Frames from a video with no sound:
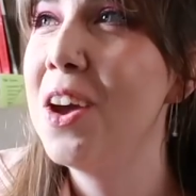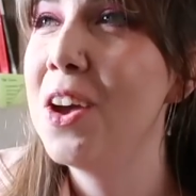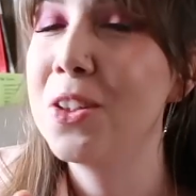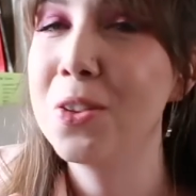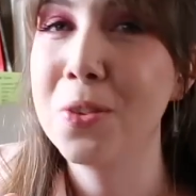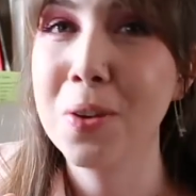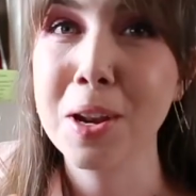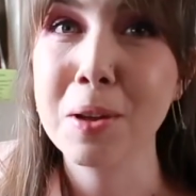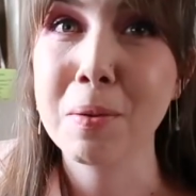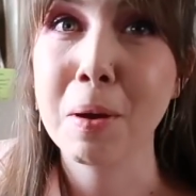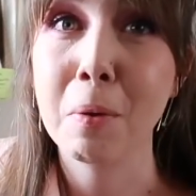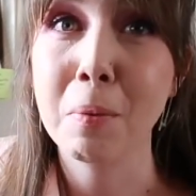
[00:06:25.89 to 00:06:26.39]

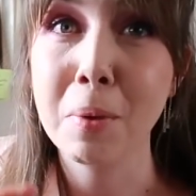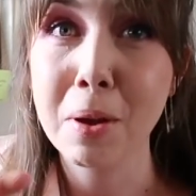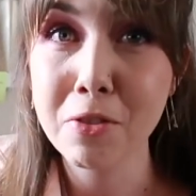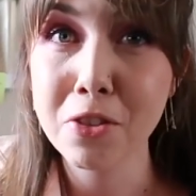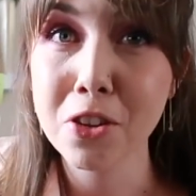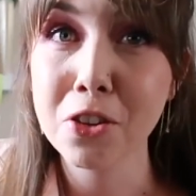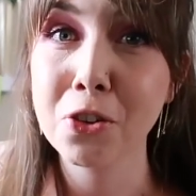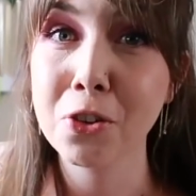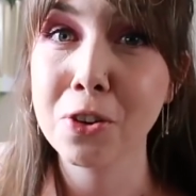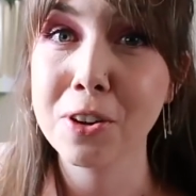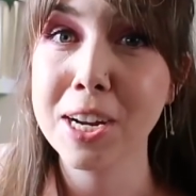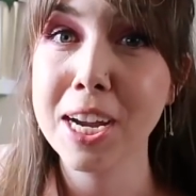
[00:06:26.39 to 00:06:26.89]
So anyway, we've
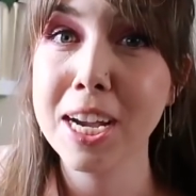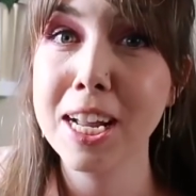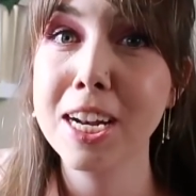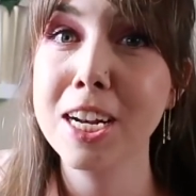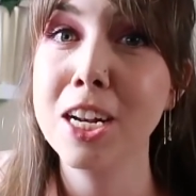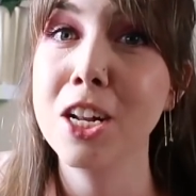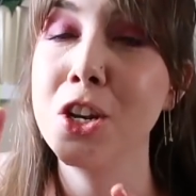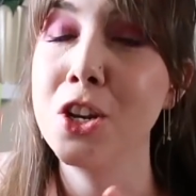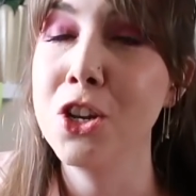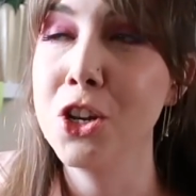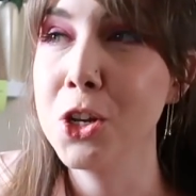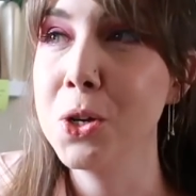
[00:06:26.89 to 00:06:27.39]
just
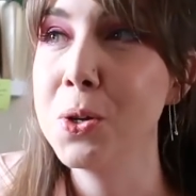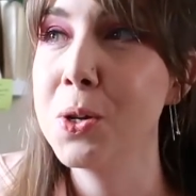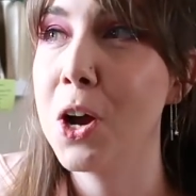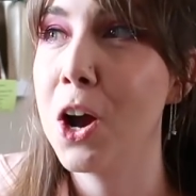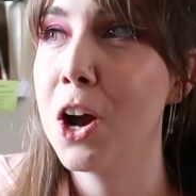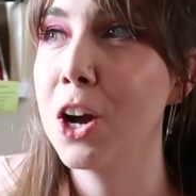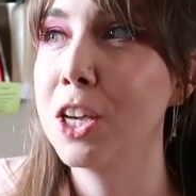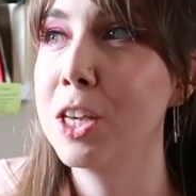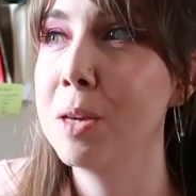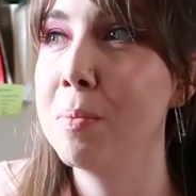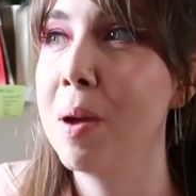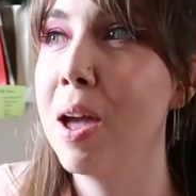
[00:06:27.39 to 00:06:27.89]
created a new
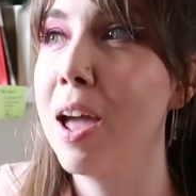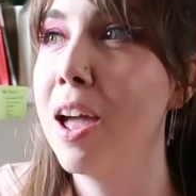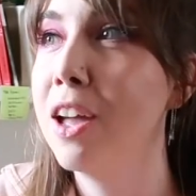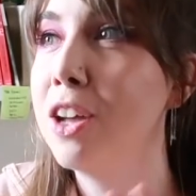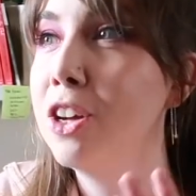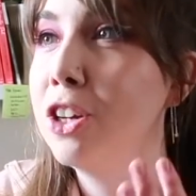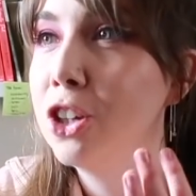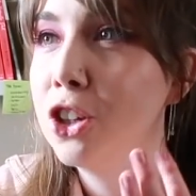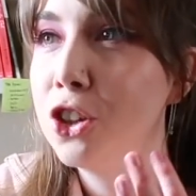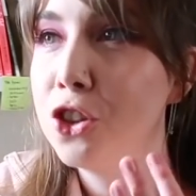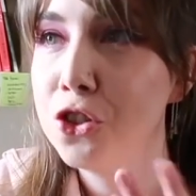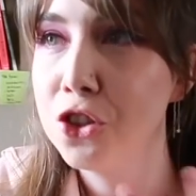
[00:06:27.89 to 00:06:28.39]
document,
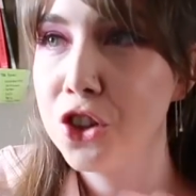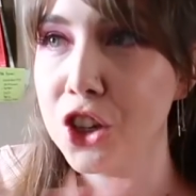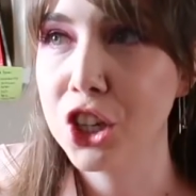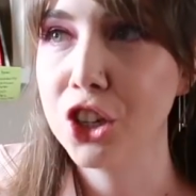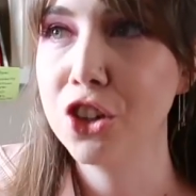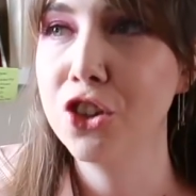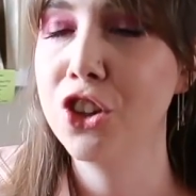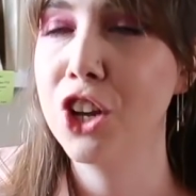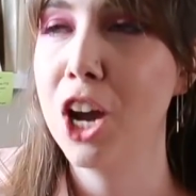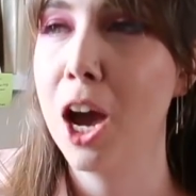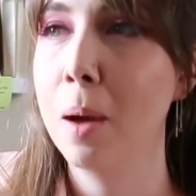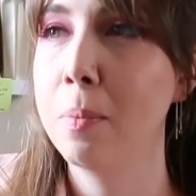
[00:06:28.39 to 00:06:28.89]

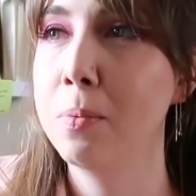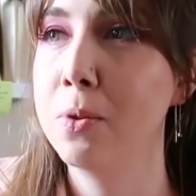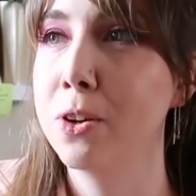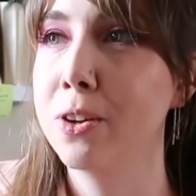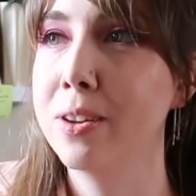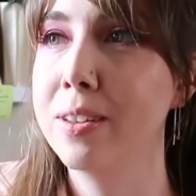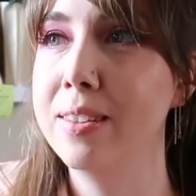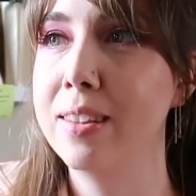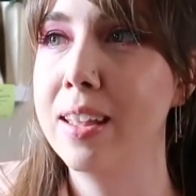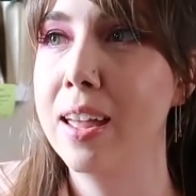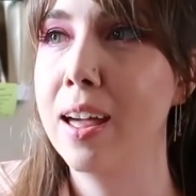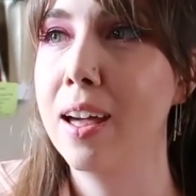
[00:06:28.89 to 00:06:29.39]
just
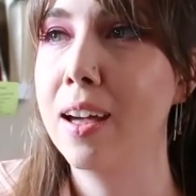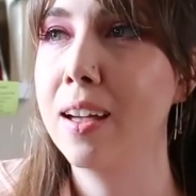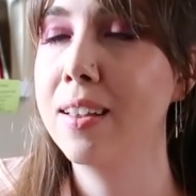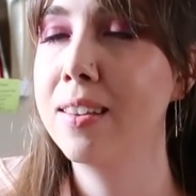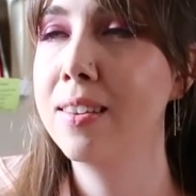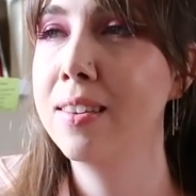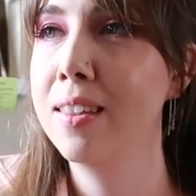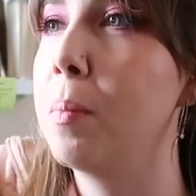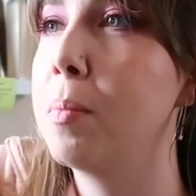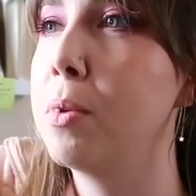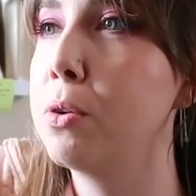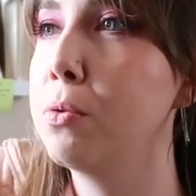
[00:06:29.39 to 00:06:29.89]
chapter 6.
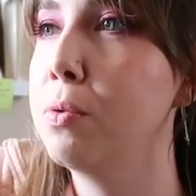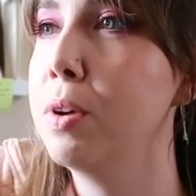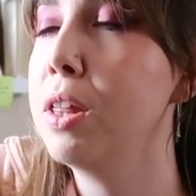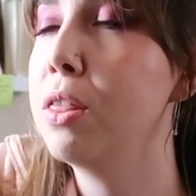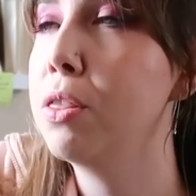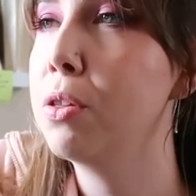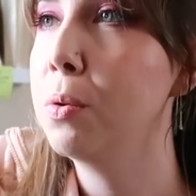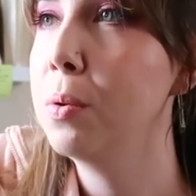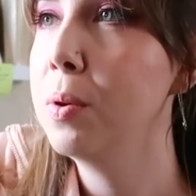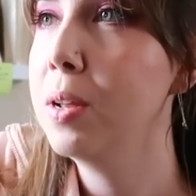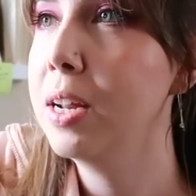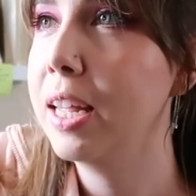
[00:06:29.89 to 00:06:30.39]
I'm gonna read
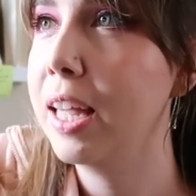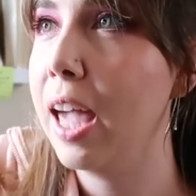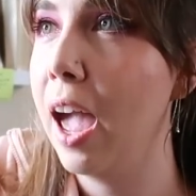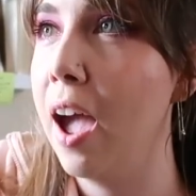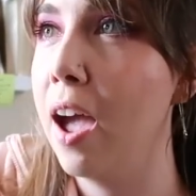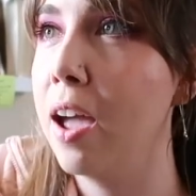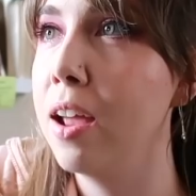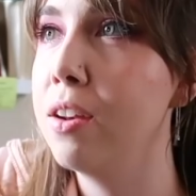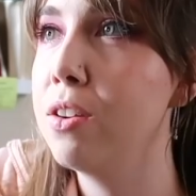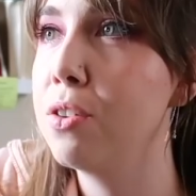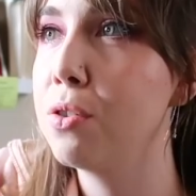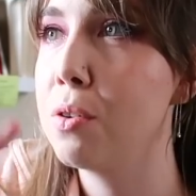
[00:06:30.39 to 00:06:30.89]
through it
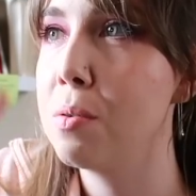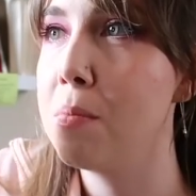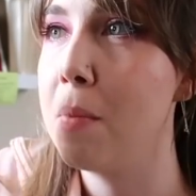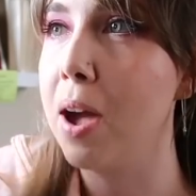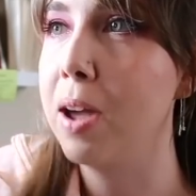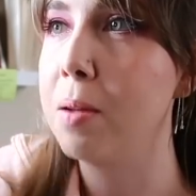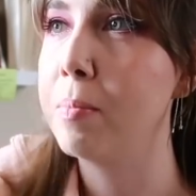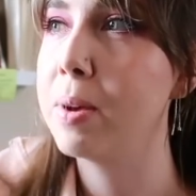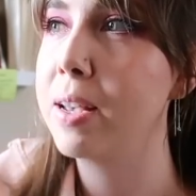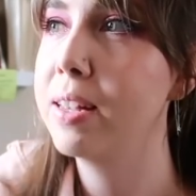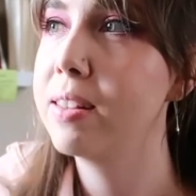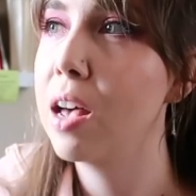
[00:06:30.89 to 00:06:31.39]
again to
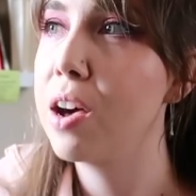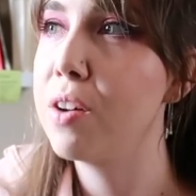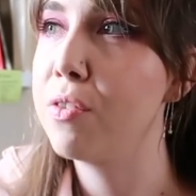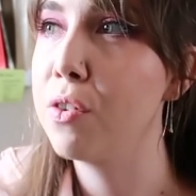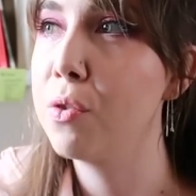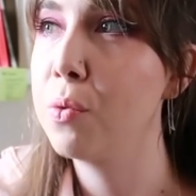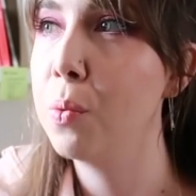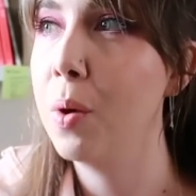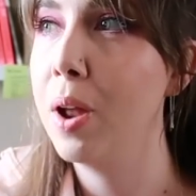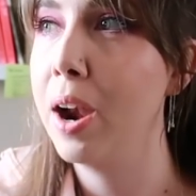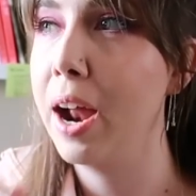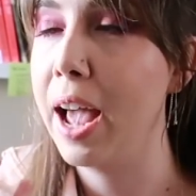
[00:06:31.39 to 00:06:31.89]
remind myself
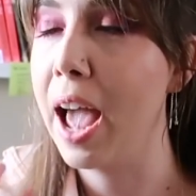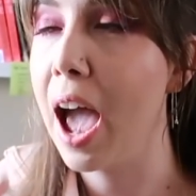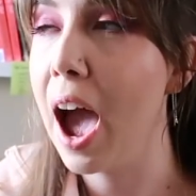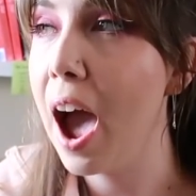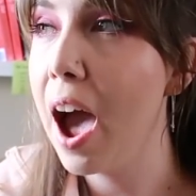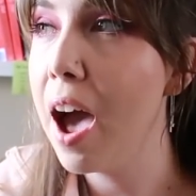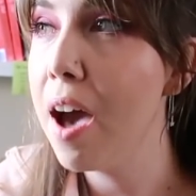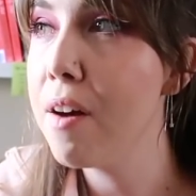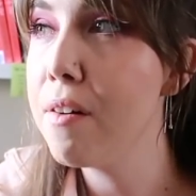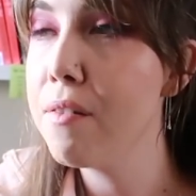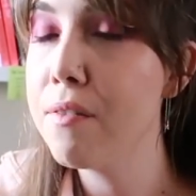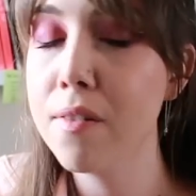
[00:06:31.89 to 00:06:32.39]
of what I
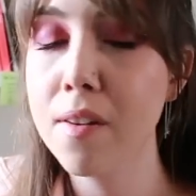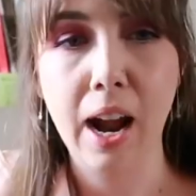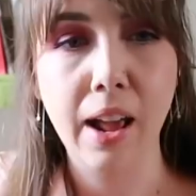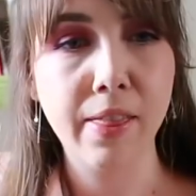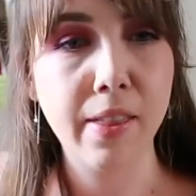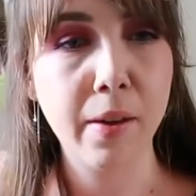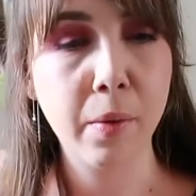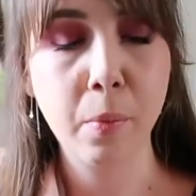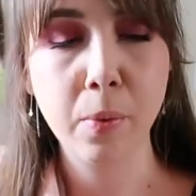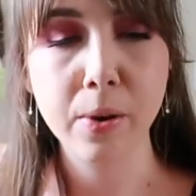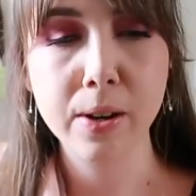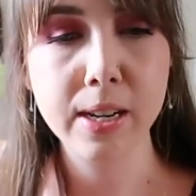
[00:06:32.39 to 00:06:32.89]
have and
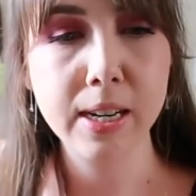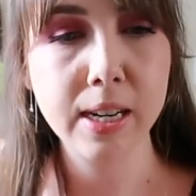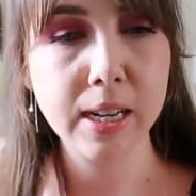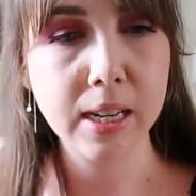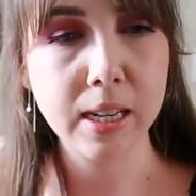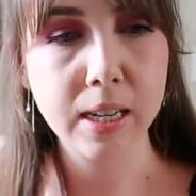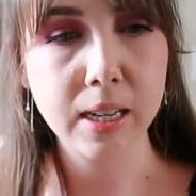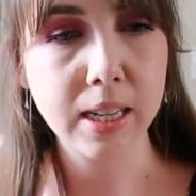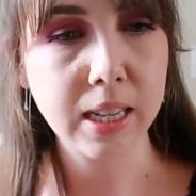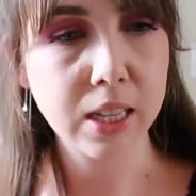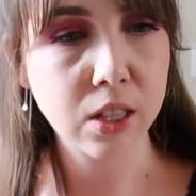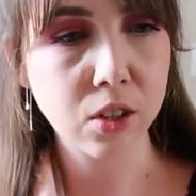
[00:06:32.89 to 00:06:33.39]
then we're
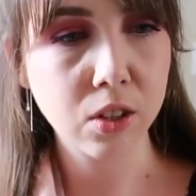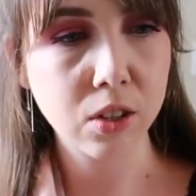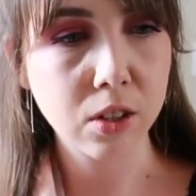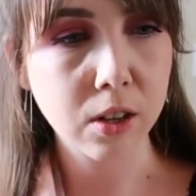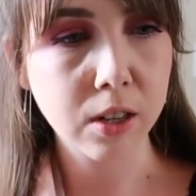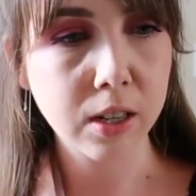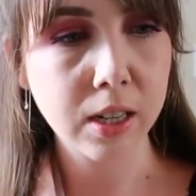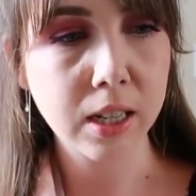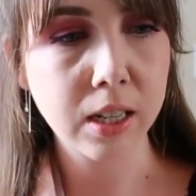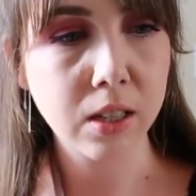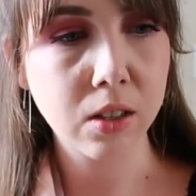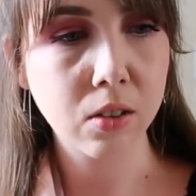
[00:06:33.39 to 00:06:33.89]
gonna get
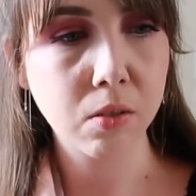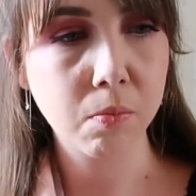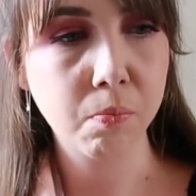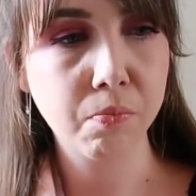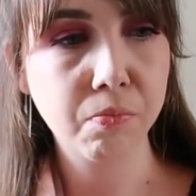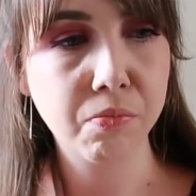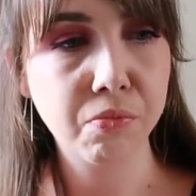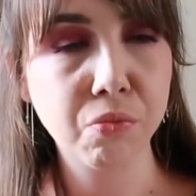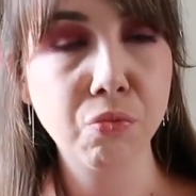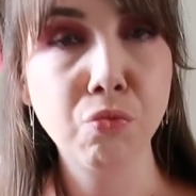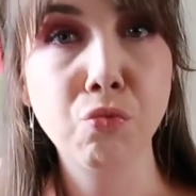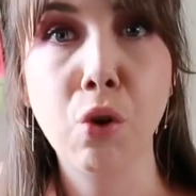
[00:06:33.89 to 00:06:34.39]
started
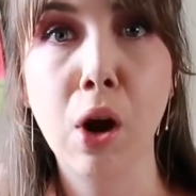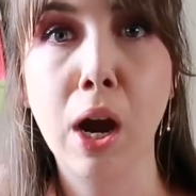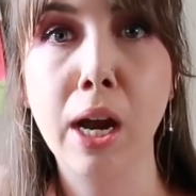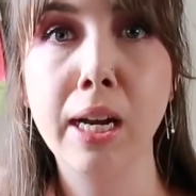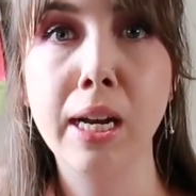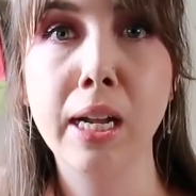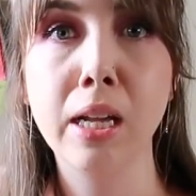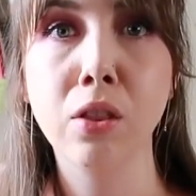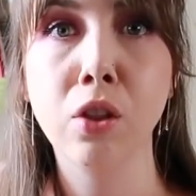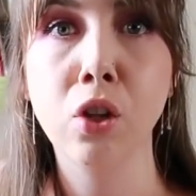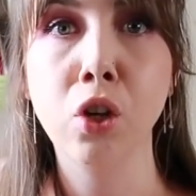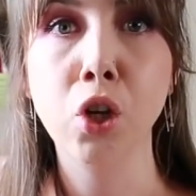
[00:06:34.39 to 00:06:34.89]

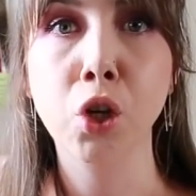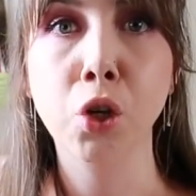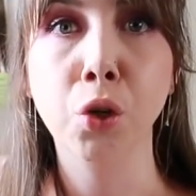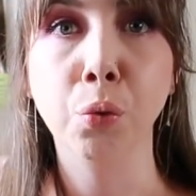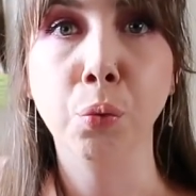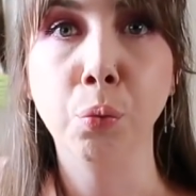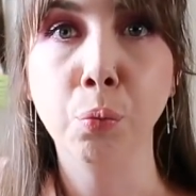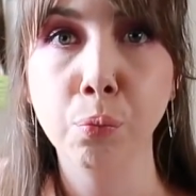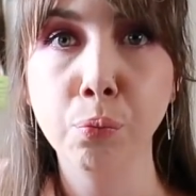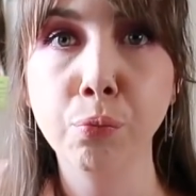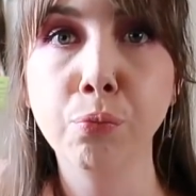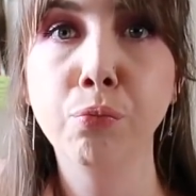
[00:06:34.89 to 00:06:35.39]
writing the
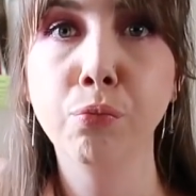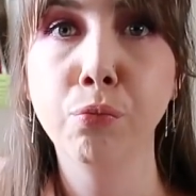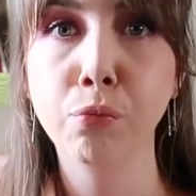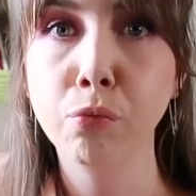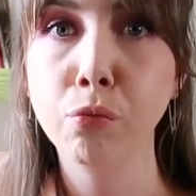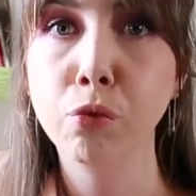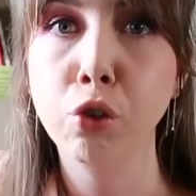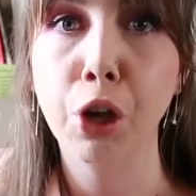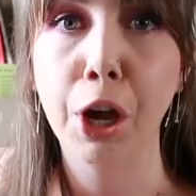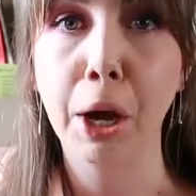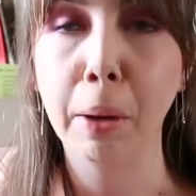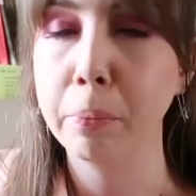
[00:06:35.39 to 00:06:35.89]
new
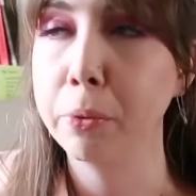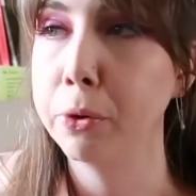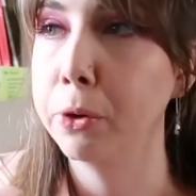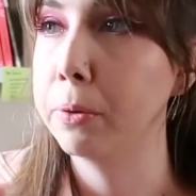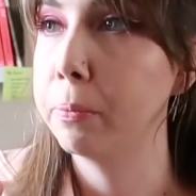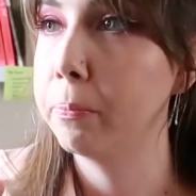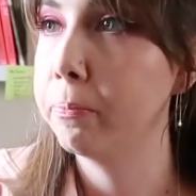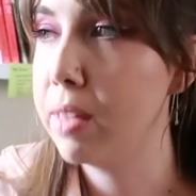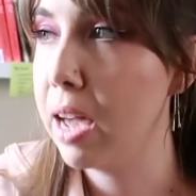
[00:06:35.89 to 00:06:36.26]
chapter.